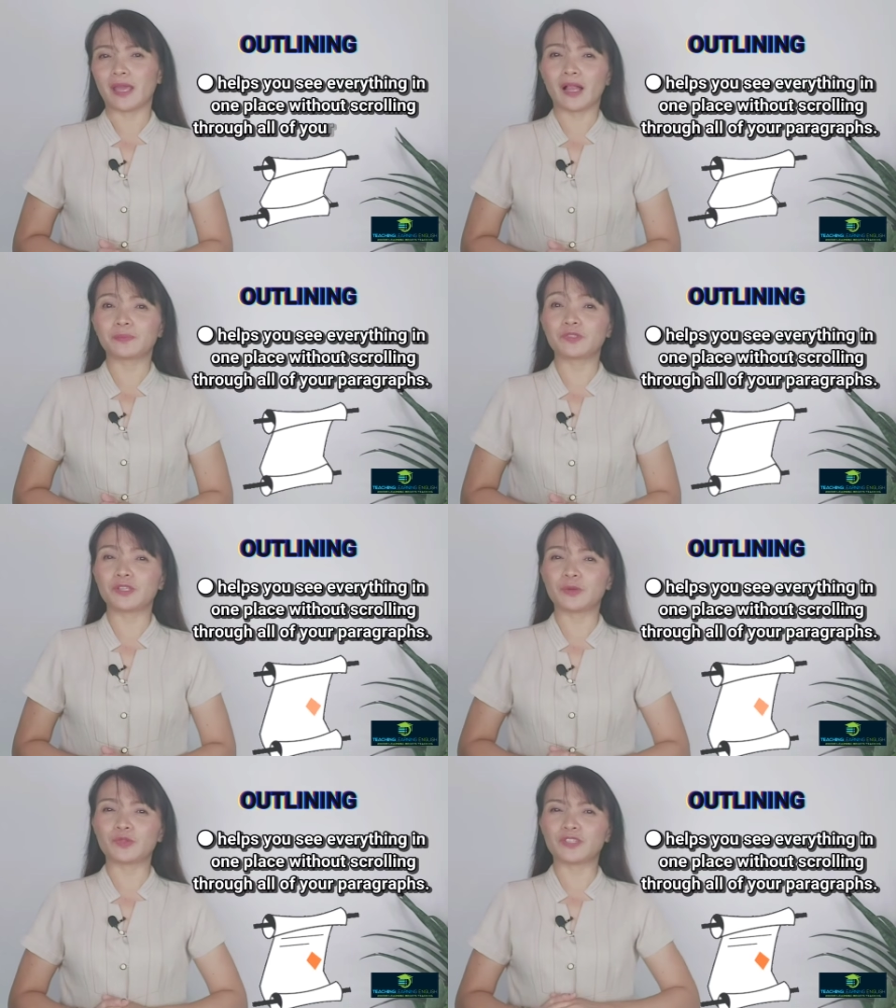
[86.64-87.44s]

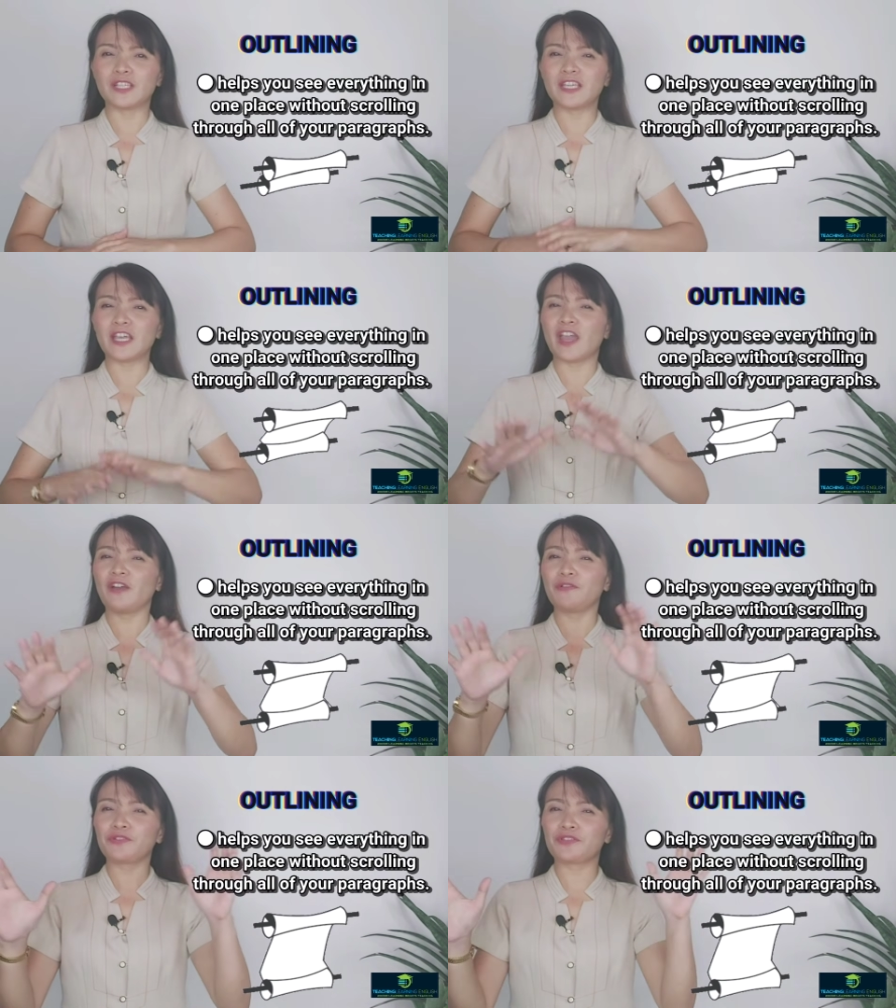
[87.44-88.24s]
helps you see
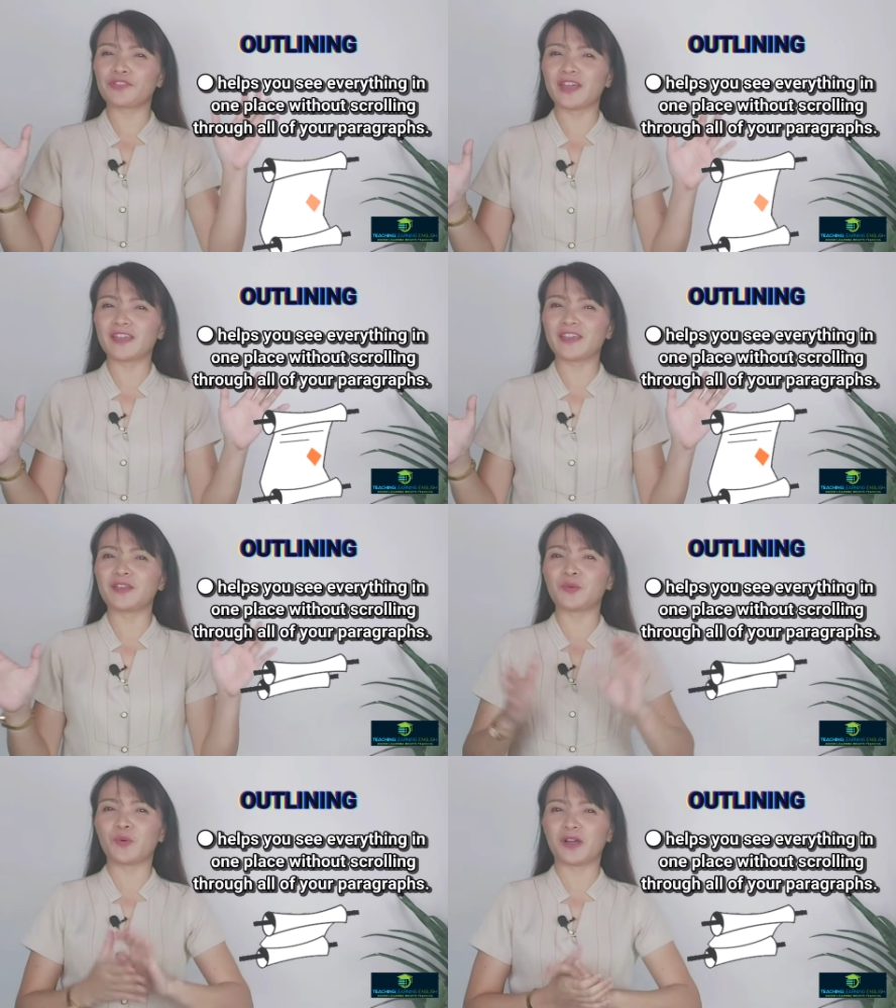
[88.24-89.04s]
everything
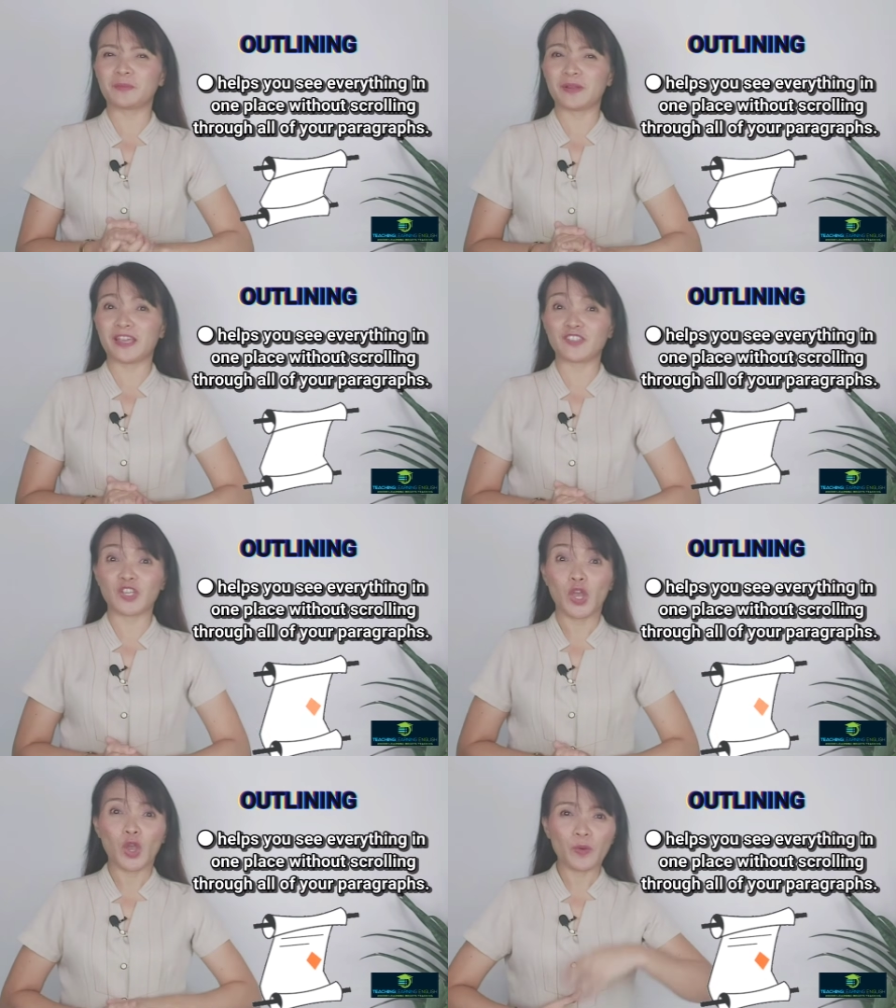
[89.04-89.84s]
in one
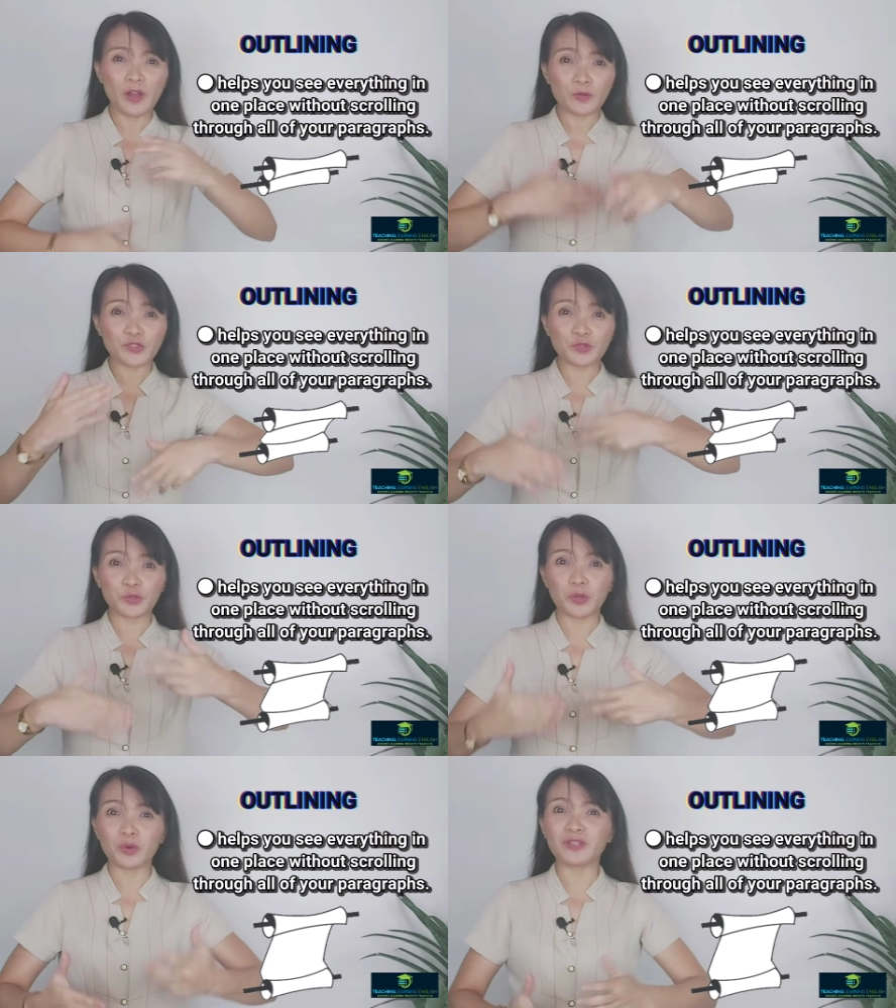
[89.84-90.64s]
place without
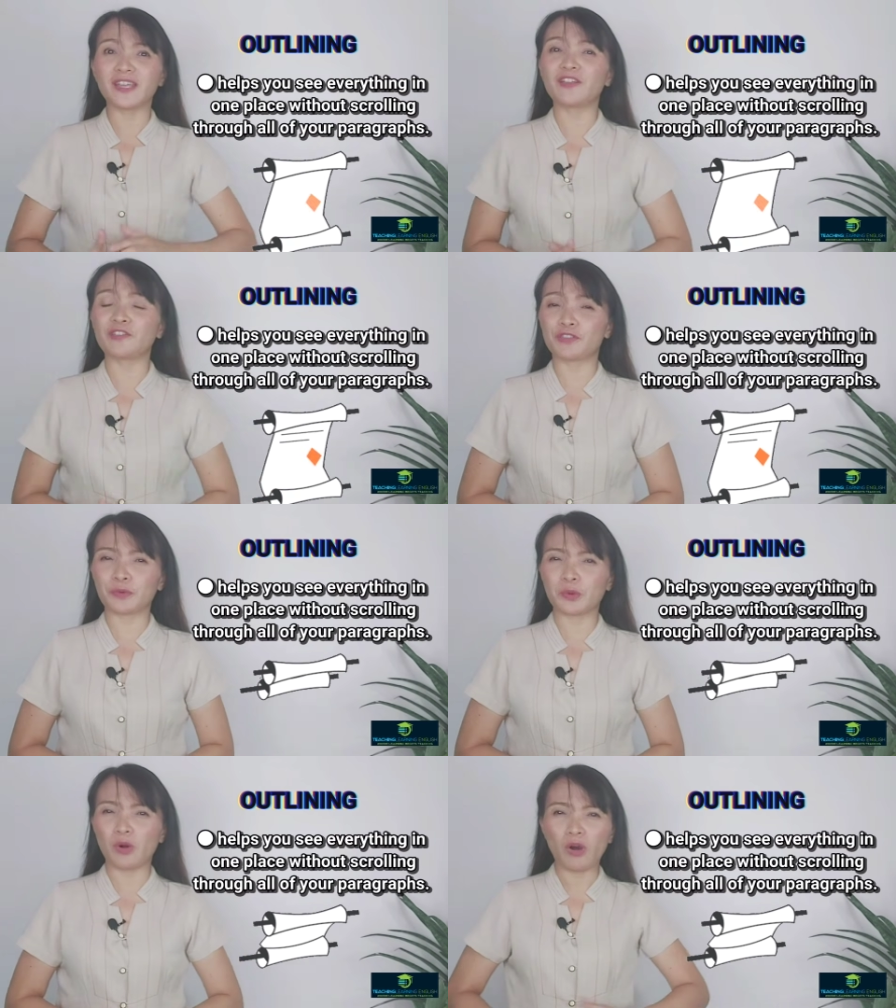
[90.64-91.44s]
scrolling
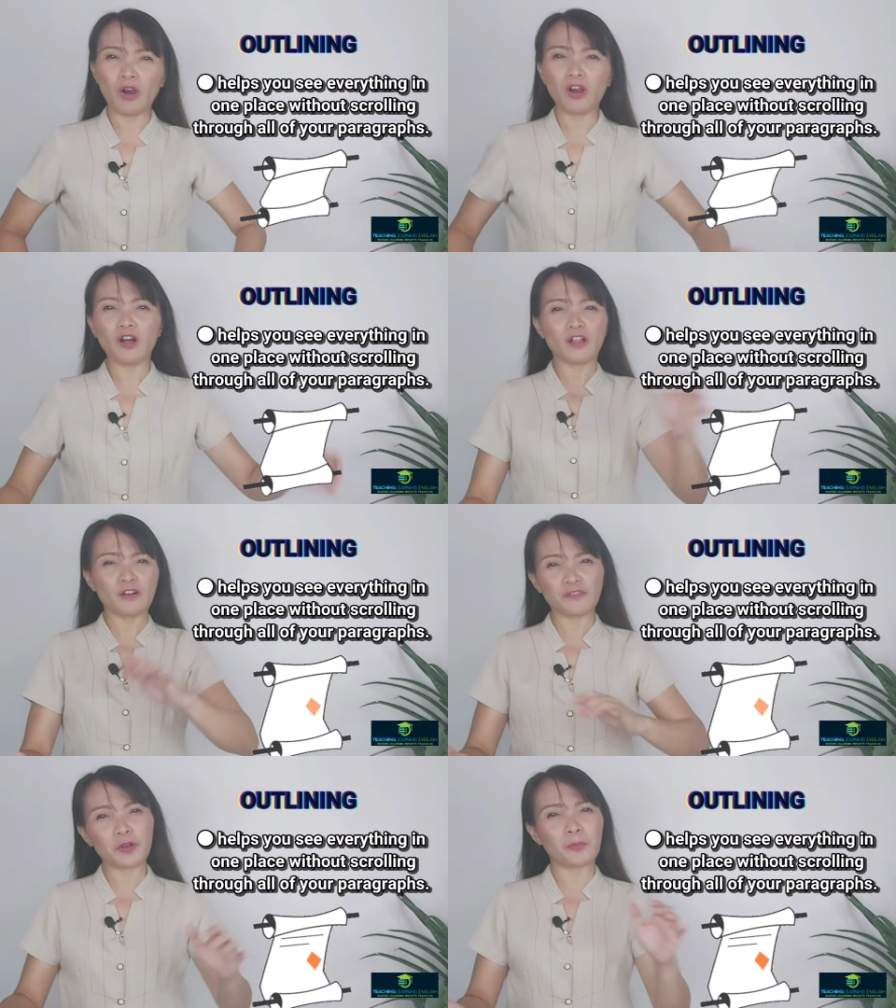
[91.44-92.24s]
through all
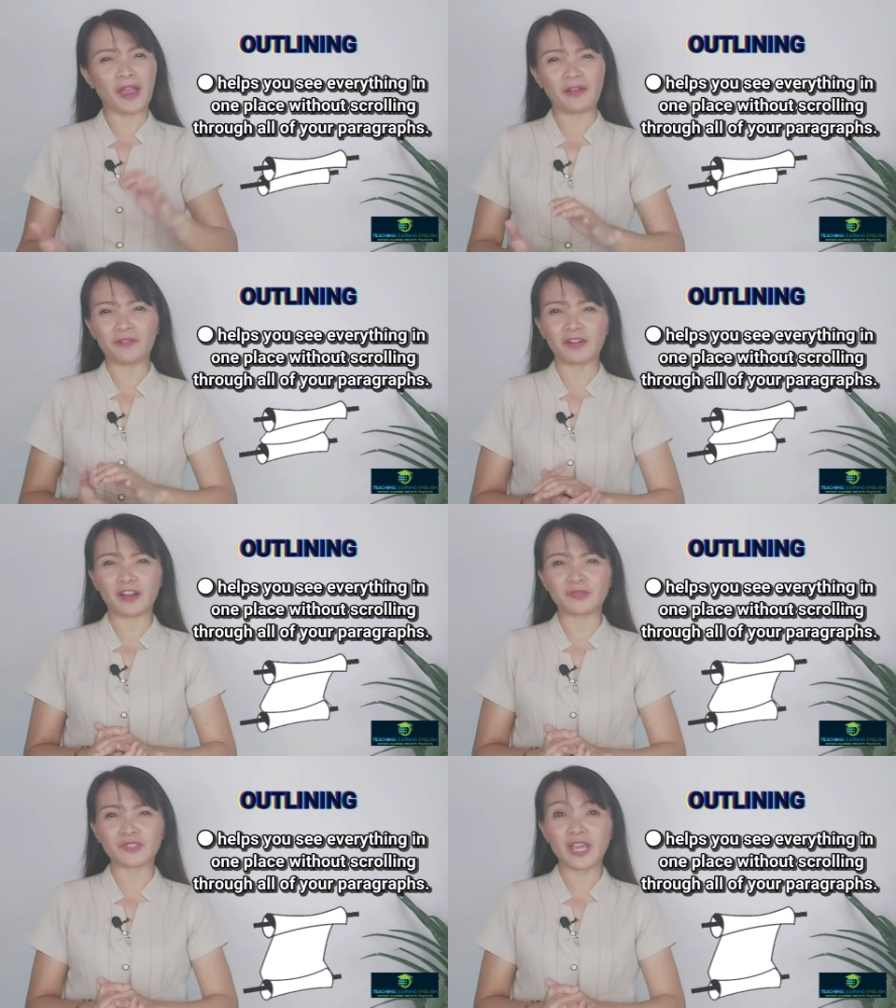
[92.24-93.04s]
of your
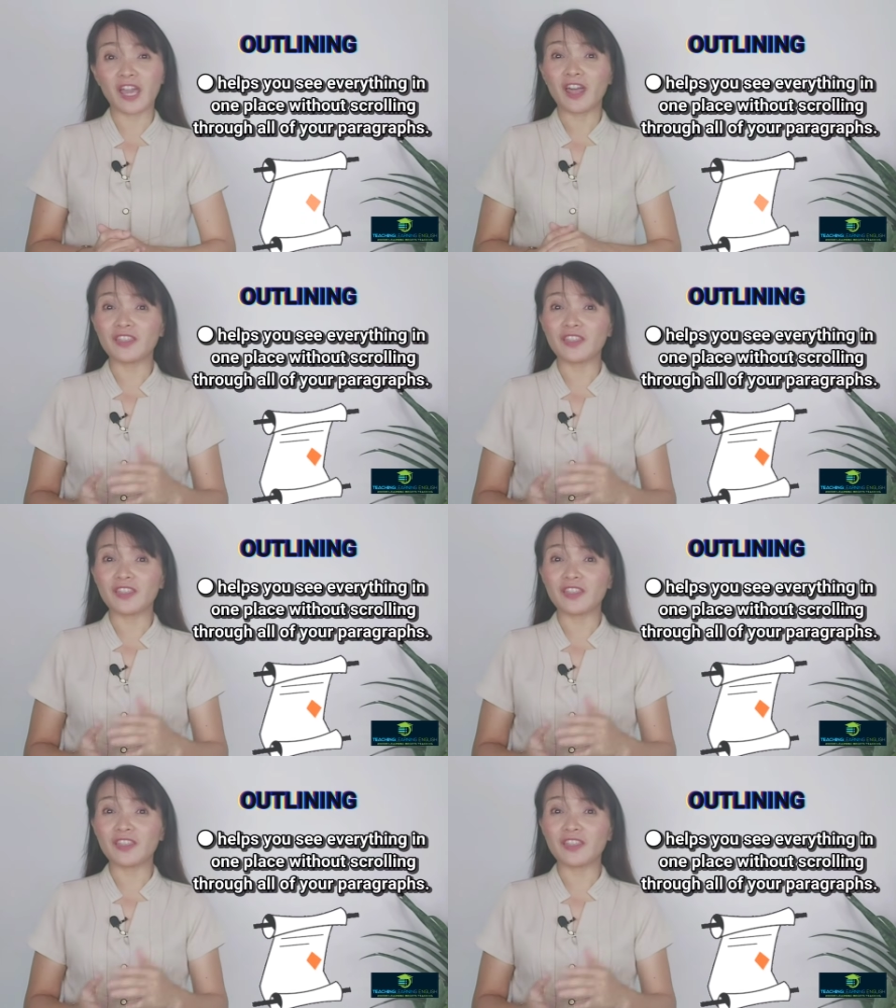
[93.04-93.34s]
paragraphs.